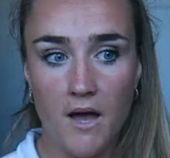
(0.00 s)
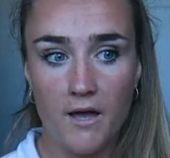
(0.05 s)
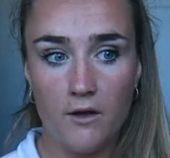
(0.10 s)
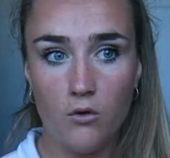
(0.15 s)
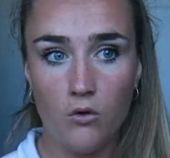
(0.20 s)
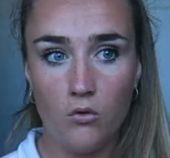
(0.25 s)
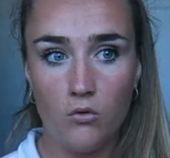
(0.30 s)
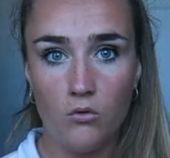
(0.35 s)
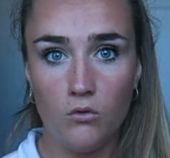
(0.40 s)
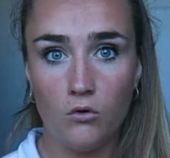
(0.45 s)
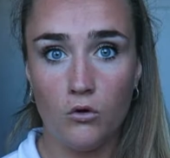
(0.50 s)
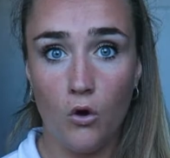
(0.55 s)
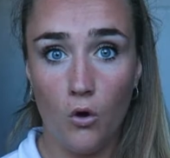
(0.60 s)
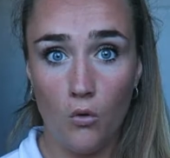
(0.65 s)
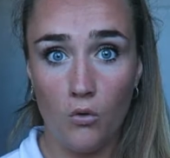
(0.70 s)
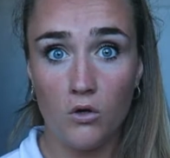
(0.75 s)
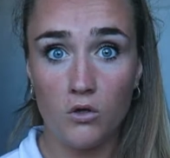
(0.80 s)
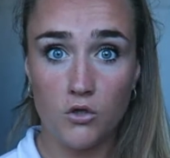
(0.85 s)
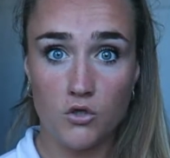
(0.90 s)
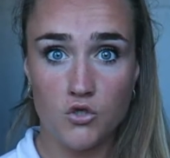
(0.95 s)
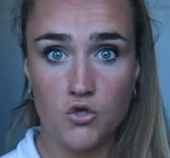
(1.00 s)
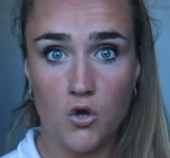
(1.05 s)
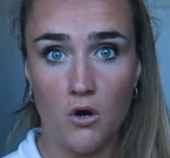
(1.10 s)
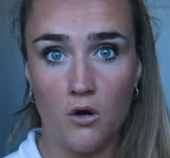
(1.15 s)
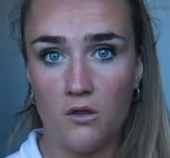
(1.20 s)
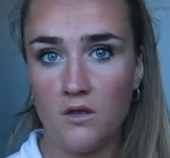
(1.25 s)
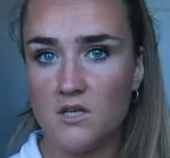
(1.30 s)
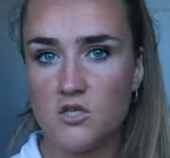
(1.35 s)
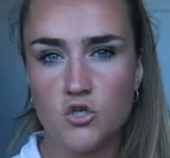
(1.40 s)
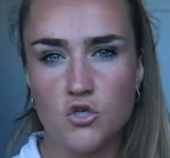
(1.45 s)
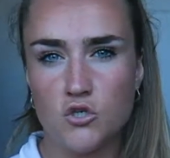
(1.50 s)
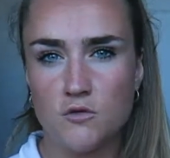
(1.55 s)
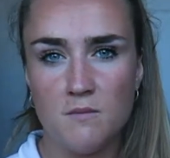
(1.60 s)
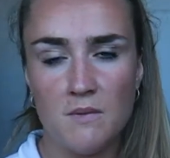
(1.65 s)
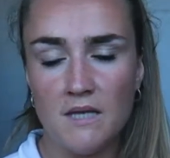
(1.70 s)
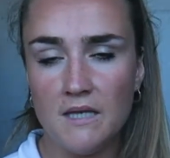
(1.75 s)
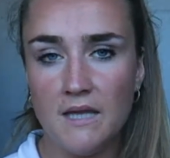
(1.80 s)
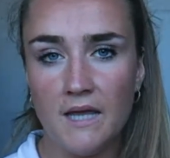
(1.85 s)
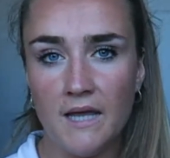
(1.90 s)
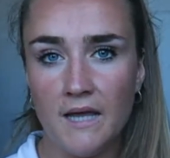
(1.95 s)
whole goal at the start of this, just
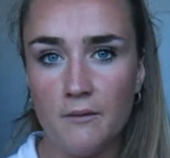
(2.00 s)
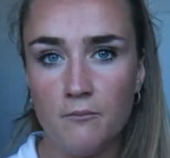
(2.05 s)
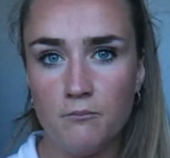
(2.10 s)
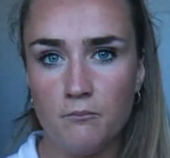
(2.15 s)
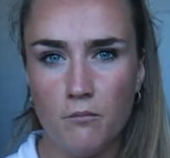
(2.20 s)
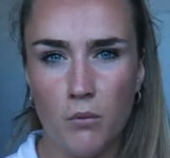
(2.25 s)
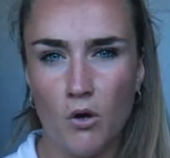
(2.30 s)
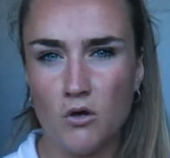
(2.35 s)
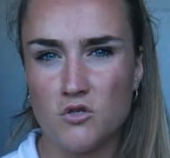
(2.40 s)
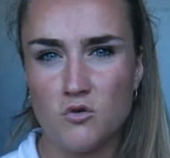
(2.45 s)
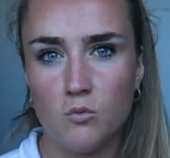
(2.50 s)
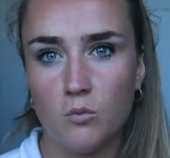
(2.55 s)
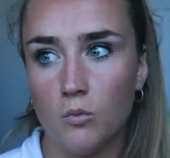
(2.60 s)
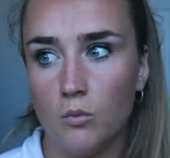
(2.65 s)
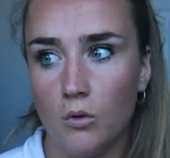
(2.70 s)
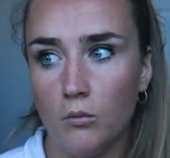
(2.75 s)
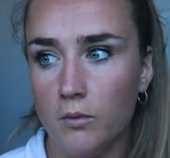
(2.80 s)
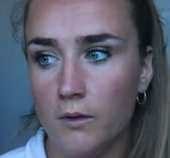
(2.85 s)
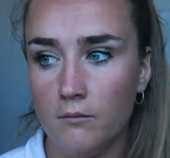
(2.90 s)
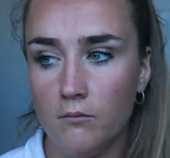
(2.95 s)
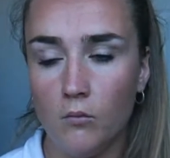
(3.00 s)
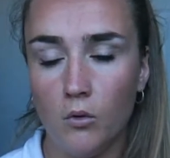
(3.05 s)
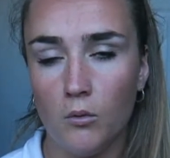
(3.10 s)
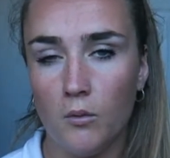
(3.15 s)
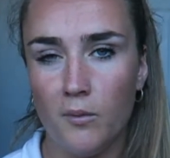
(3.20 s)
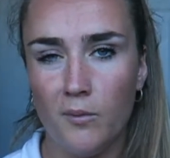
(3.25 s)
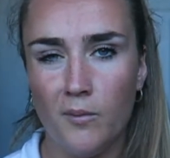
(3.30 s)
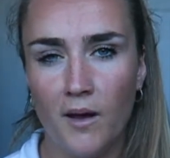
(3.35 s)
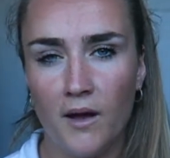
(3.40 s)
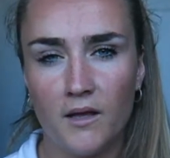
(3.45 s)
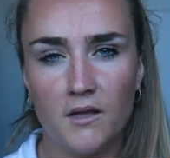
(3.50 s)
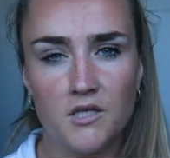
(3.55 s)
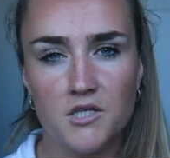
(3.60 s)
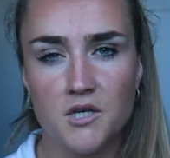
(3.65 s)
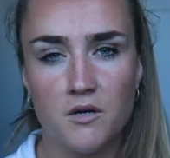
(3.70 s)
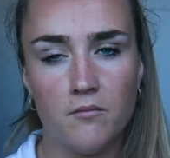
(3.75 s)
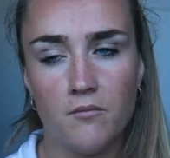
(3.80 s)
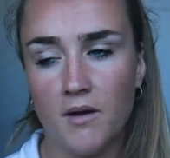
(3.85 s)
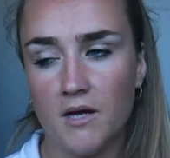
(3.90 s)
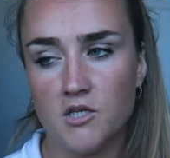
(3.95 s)
maintain, because we'll be back in the
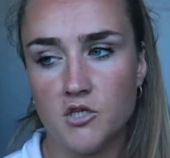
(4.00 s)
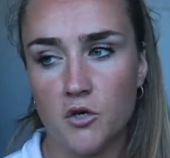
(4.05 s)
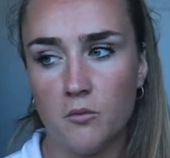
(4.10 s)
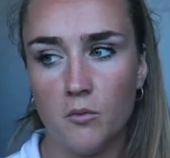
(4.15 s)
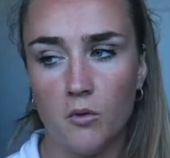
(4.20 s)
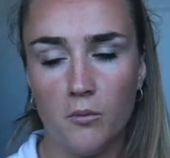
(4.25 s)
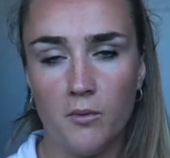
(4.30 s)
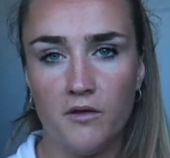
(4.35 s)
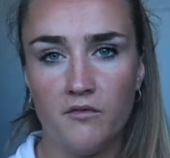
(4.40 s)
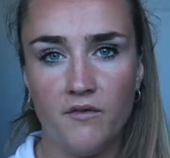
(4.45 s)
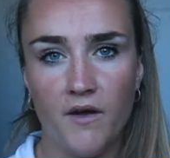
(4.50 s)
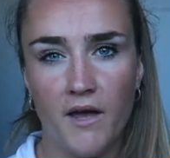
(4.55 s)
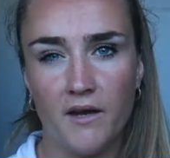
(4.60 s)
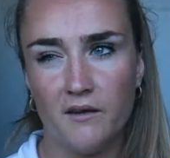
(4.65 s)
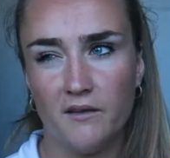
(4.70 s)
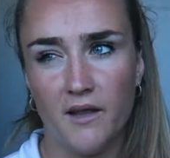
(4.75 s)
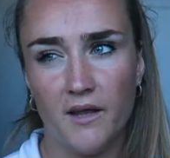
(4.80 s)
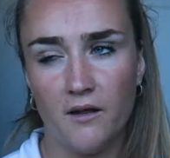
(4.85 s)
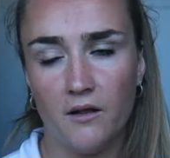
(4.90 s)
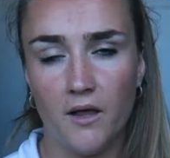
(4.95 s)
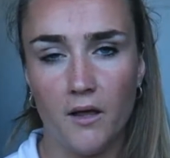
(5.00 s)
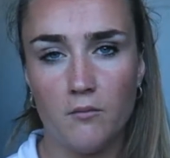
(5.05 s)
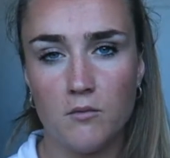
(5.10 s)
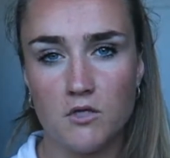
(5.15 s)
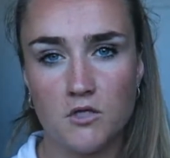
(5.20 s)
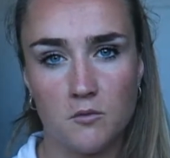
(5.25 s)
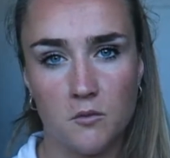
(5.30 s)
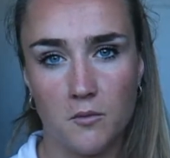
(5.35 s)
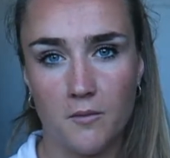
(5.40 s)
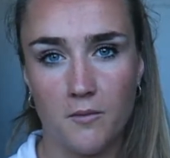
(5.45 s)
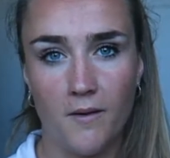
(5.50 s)
gym by June, we'll be fine, and then I'll get my summer